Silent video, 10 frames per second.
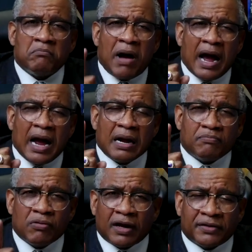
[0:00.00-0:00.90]
my
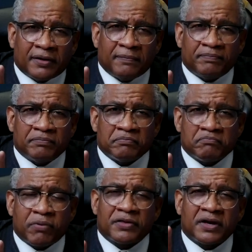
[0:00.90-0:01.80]
brother.
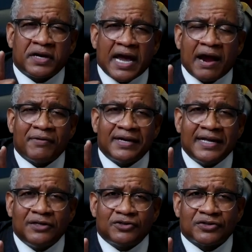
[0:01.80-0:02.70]
Brother Gary
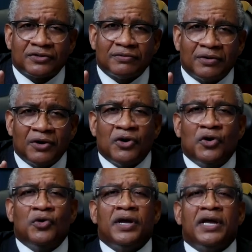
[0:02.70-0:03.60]
Leach, yes, who